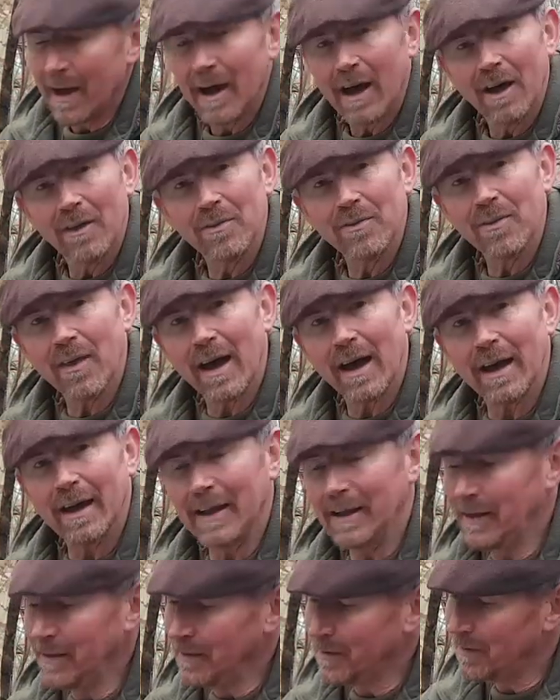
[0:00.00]
And
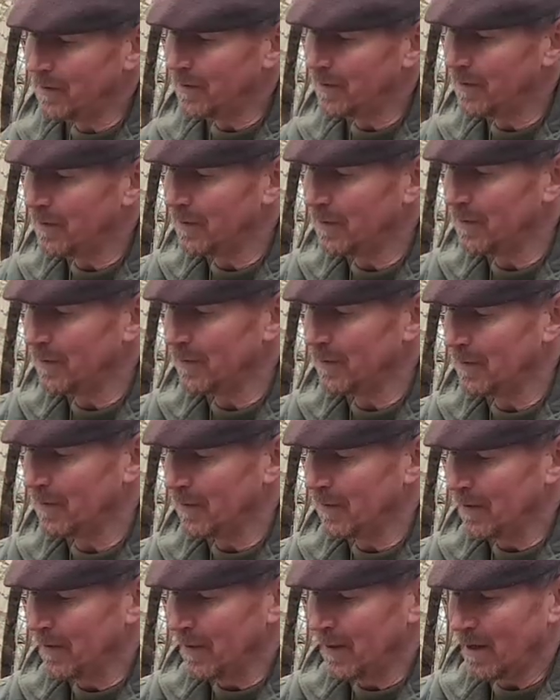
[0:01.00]
they
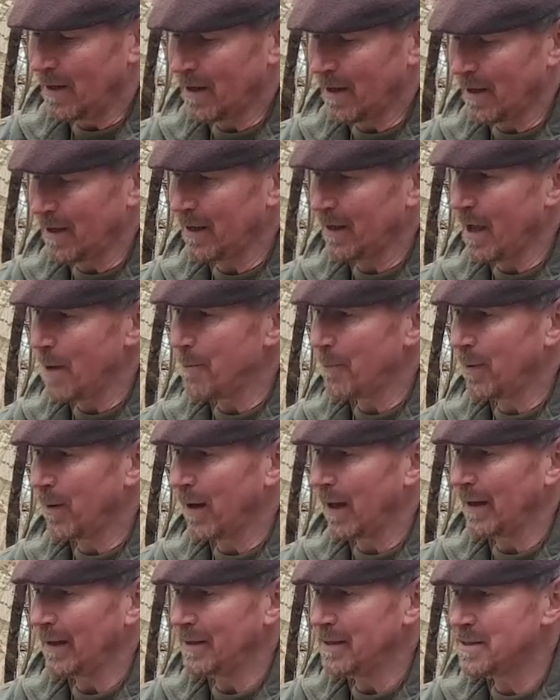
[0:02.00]
are going to get
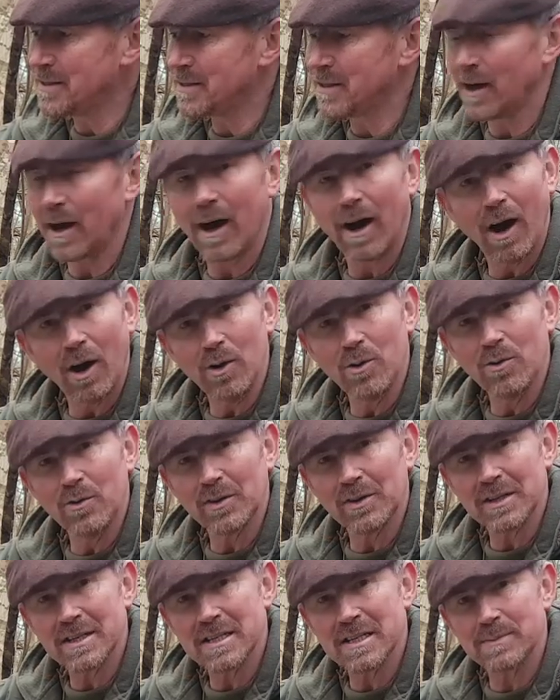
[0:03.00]
placed over
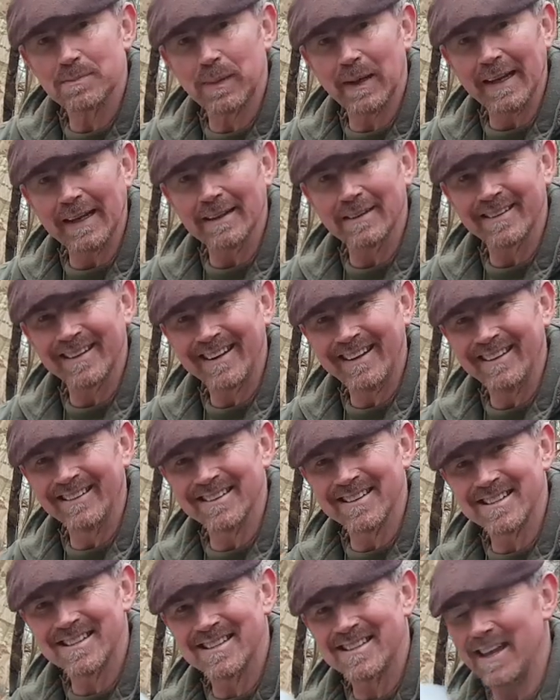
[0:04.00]
the split in
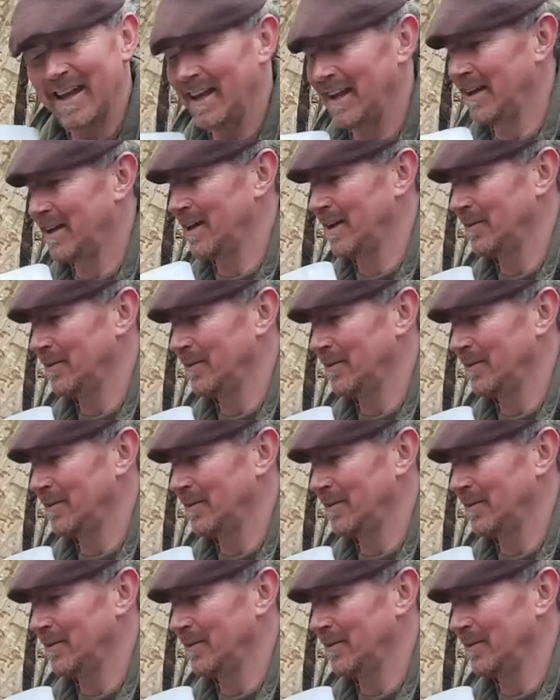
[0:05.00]
the stick.